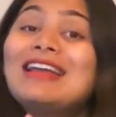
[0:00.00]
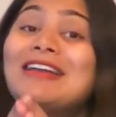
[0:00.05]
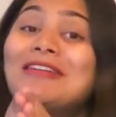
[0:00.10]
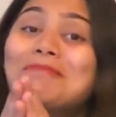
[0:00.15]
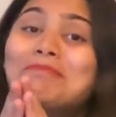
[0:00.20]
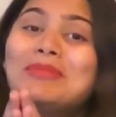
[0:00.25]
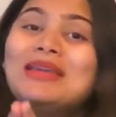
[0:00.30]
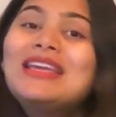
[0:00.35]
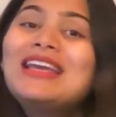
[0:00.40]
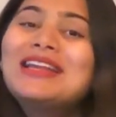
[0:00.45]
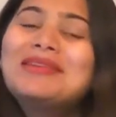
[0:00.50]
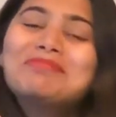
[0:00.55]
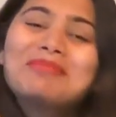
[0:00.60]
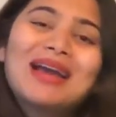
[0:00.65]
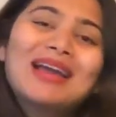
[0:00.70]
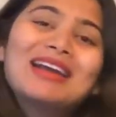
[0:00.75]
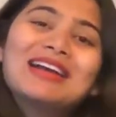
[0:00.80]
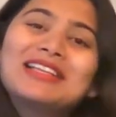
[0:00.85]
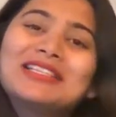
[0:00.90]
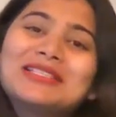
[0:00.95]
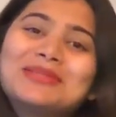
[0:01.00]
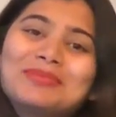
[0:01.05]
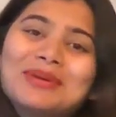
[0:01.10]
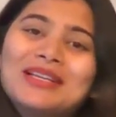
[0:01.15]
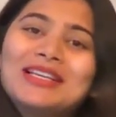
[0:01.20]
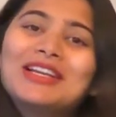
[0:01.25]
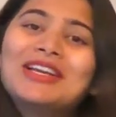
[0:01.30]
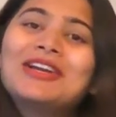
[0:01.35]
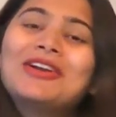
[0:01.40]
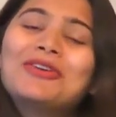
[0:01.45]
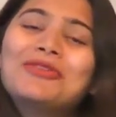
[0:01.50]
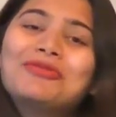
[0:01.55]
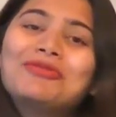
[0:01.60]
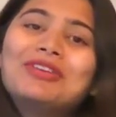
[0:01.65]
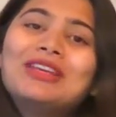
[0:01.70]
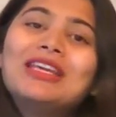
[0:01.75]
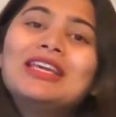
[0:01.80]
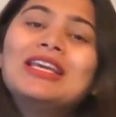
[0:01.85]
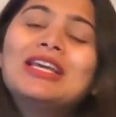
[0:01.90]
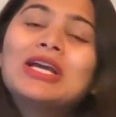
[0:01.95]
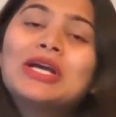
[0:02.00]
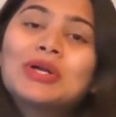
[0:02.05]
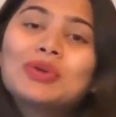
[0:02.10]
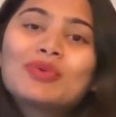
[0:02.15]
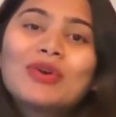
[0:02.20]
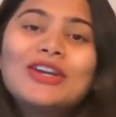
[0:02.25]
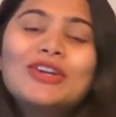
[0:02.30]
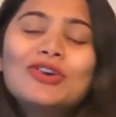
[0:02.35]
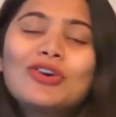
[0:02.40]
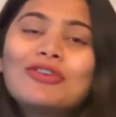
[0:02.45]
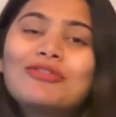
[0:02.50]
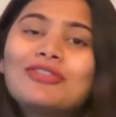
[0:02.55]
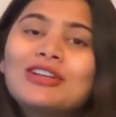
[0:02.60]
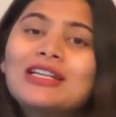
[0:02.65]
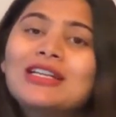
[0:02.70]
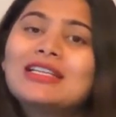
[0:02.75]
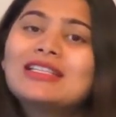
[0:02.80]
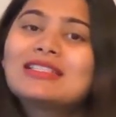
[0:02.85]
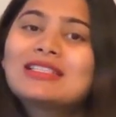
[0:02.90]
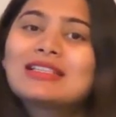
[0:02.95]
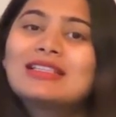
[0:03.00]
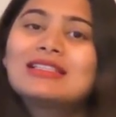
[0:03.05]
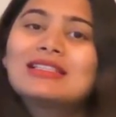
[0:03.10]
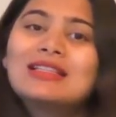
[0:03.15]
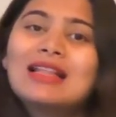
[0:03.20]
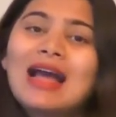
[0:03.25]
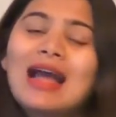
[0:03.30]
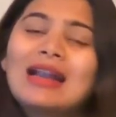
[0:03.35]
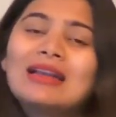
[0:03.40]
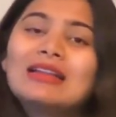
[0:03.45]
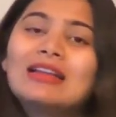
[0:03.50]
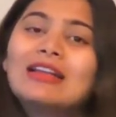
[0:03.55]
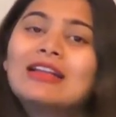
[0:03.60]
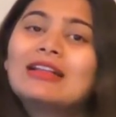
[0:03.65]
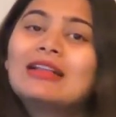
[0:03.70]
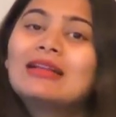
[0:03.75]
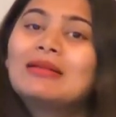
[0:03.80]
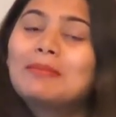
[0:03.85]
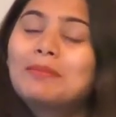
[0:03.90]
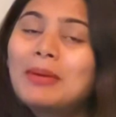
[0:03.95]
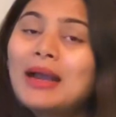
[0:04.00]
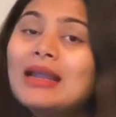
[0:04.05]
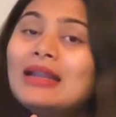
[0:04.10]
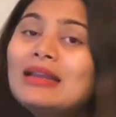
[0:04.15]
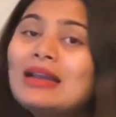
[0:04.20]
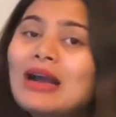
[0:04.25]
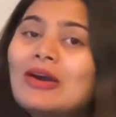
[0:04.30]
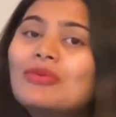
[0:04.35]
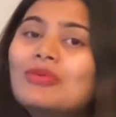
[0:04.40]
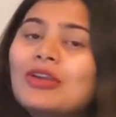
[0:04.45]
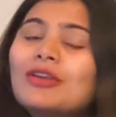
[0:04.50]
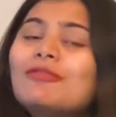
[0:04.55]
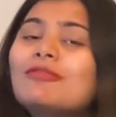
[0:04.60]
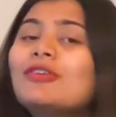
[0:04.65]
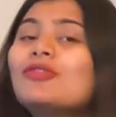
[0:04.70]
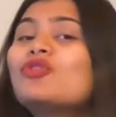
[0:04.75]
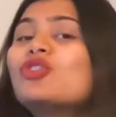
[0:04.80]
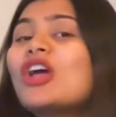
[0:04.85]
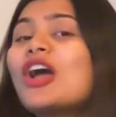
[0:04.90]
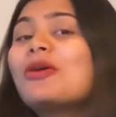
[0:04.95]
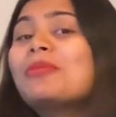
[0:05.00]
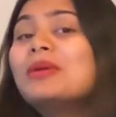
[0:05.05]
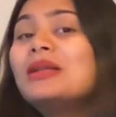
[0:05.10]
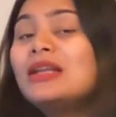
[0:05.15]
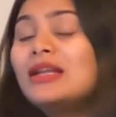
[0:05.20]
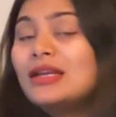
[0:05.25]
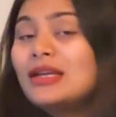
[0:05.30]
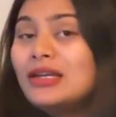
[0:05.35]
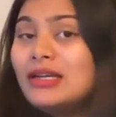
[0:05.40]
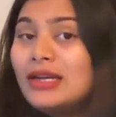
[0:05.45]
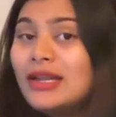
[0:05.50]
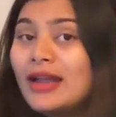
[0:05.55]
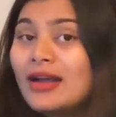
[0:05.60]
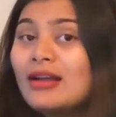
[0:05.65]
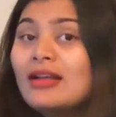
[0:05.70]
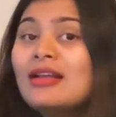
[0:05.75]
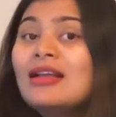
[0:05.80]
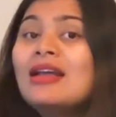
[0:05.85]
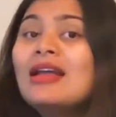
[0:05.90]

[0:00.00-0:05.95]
Me and my husband, we quite often discuss that by now if we would have been in India